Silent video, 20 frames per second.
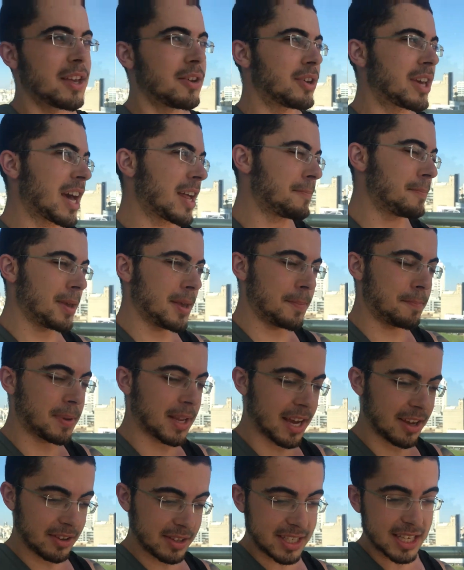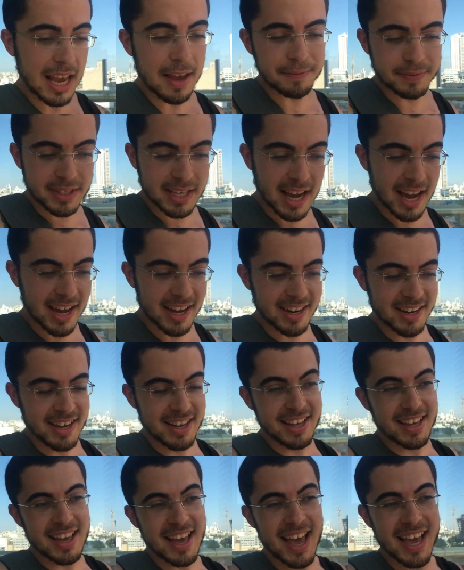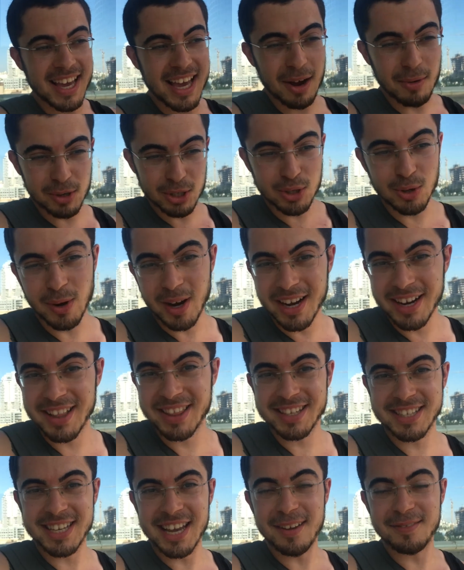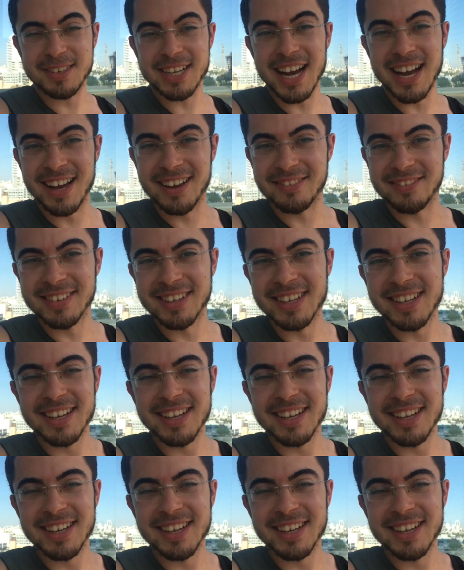You can't play on the safe side and get what you want at the same time.